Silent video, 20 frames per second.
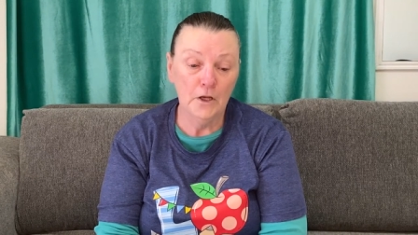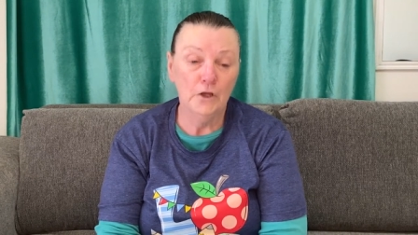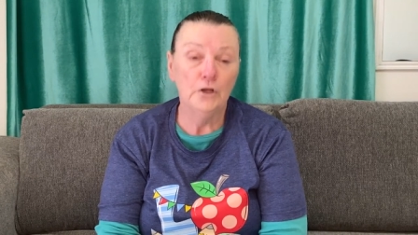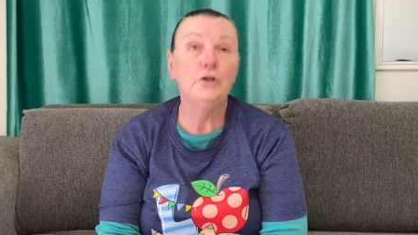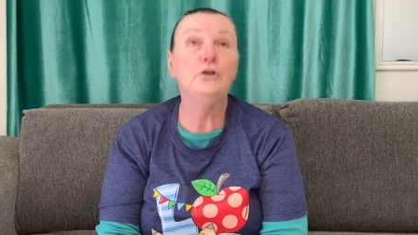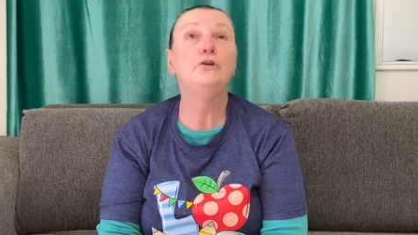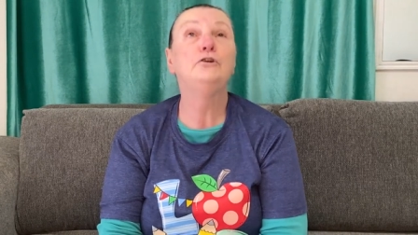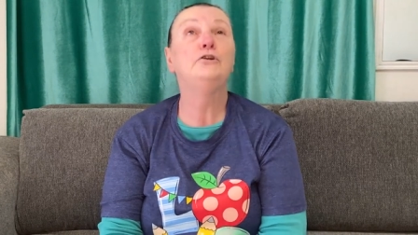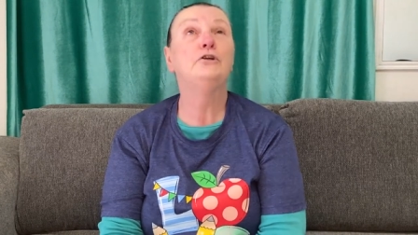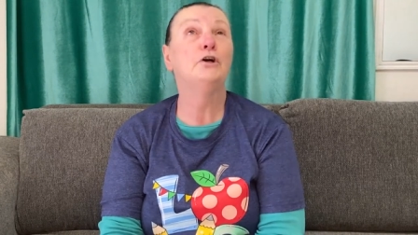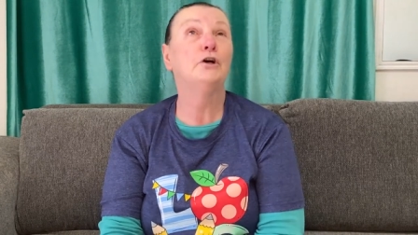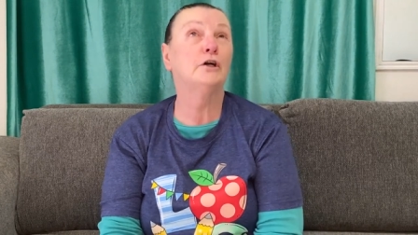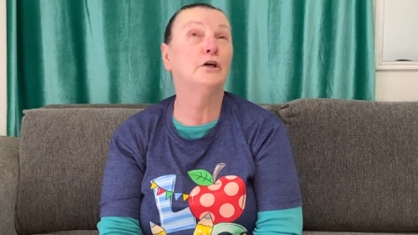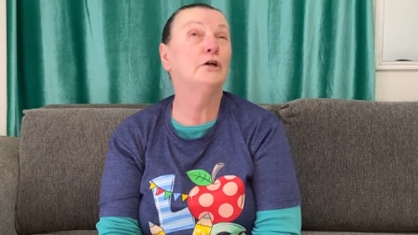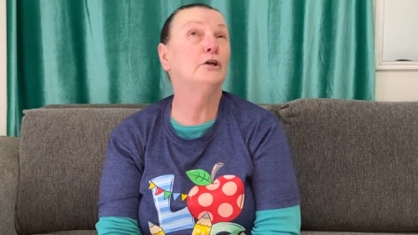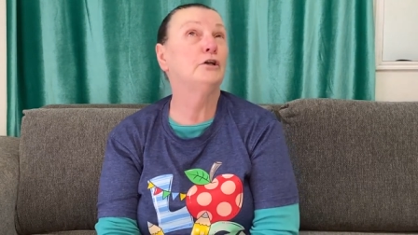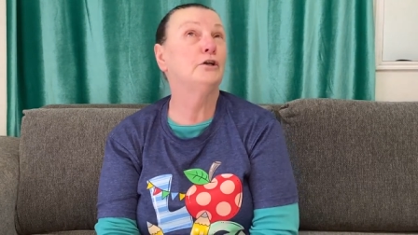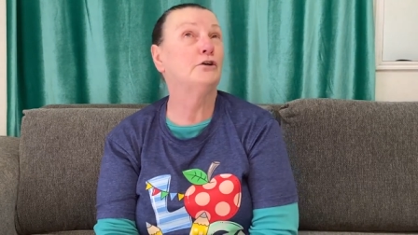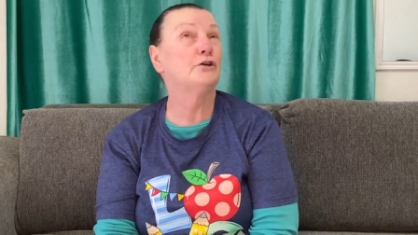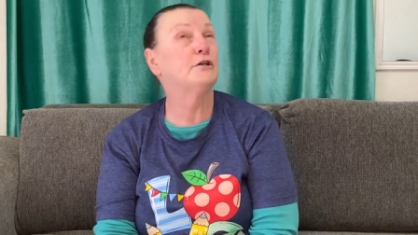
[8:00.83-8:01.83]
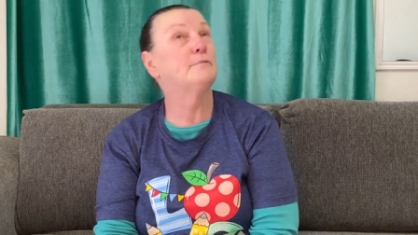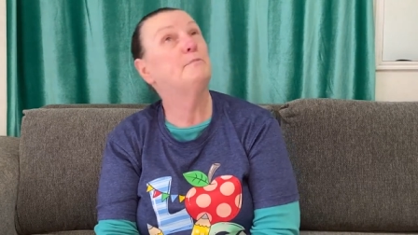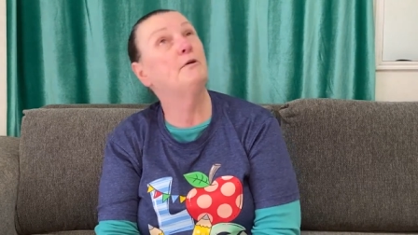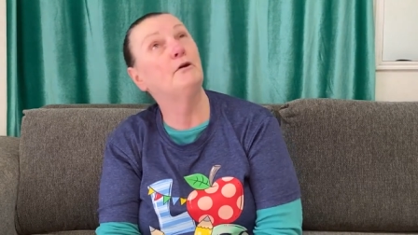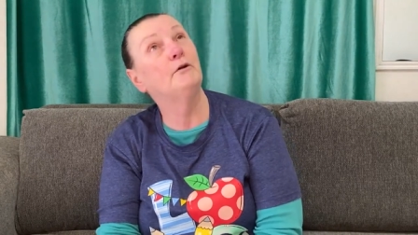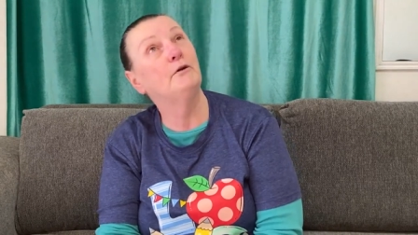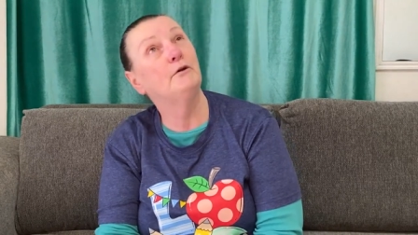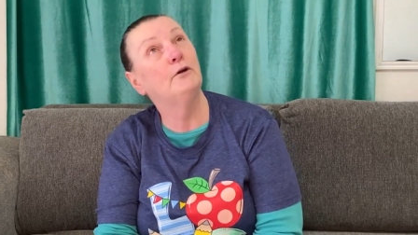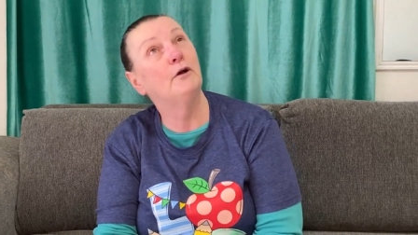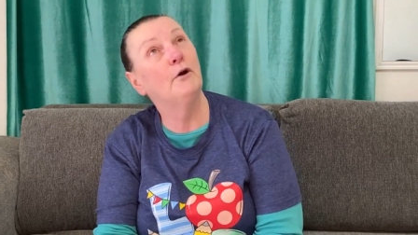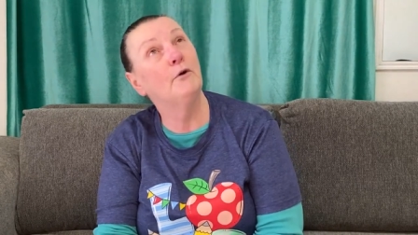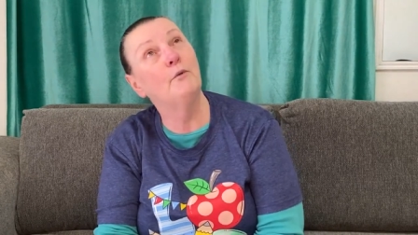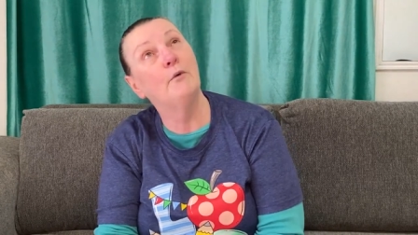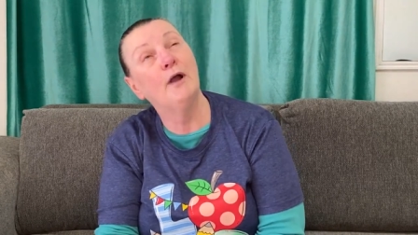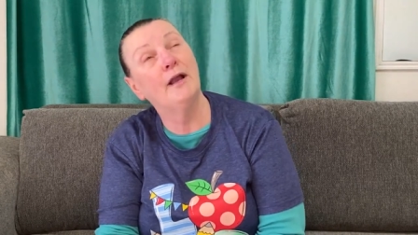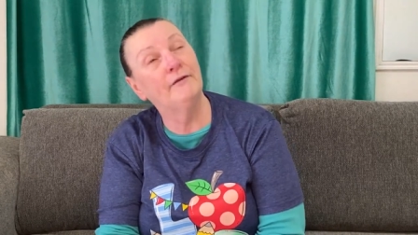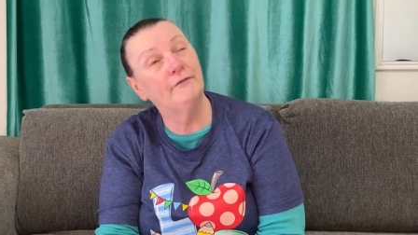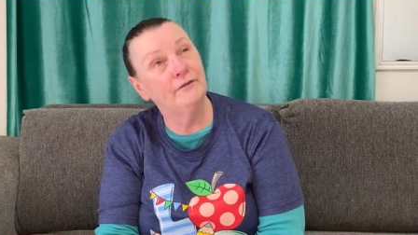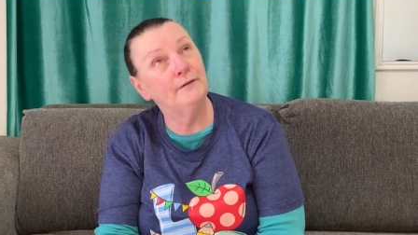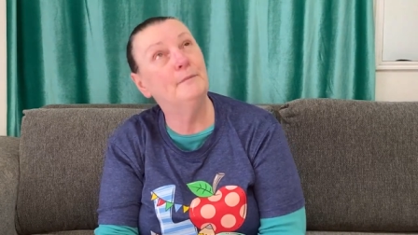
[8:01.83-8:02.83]
You took your spirit
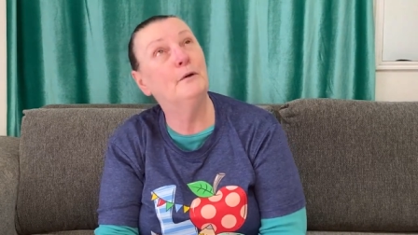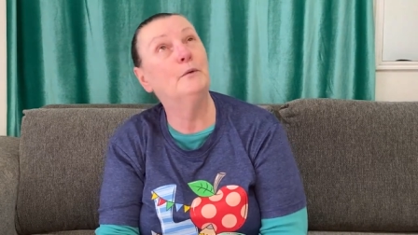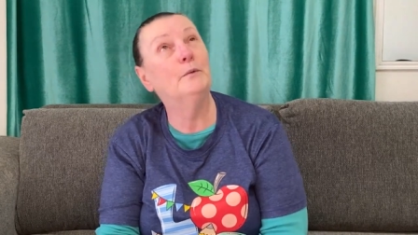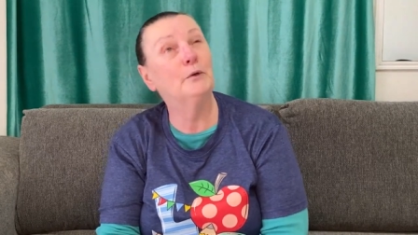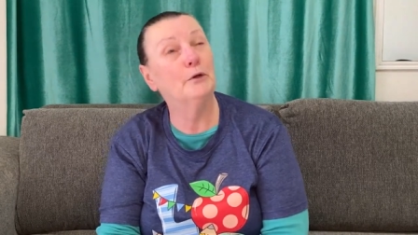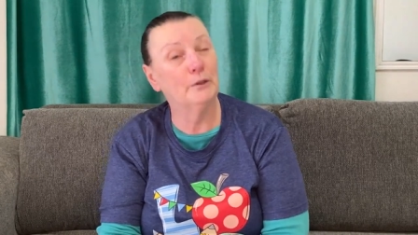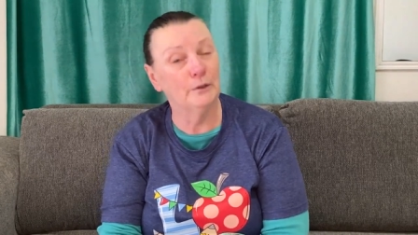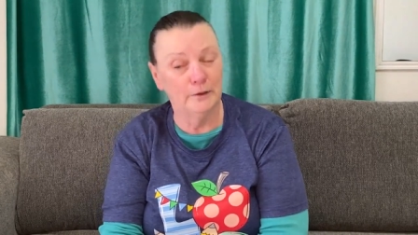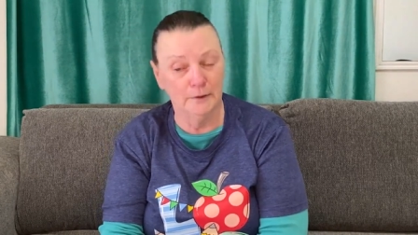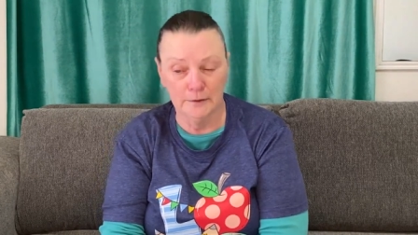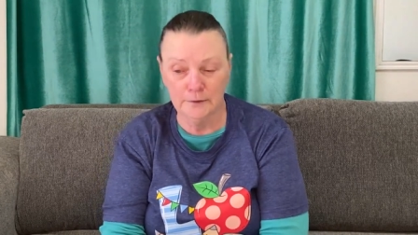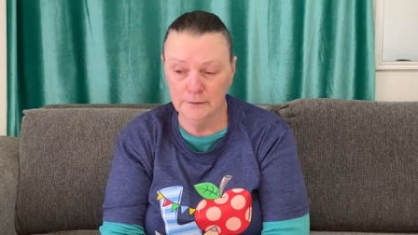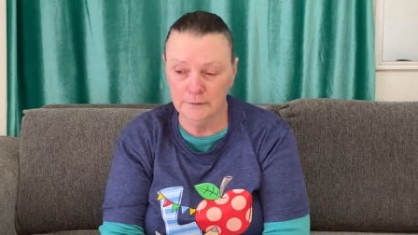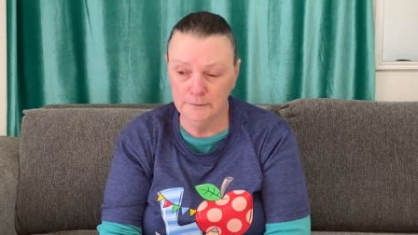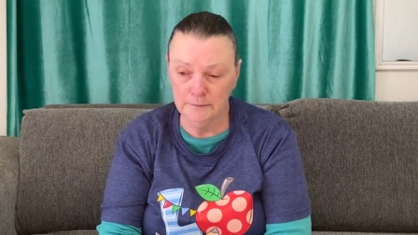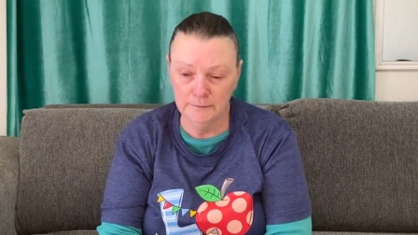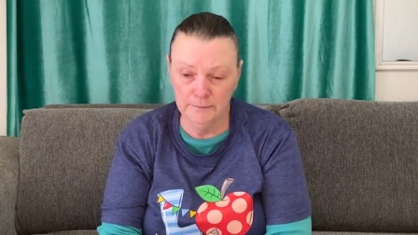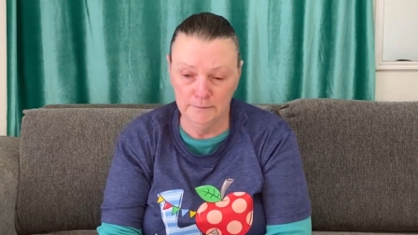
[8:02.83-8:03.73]
away from a world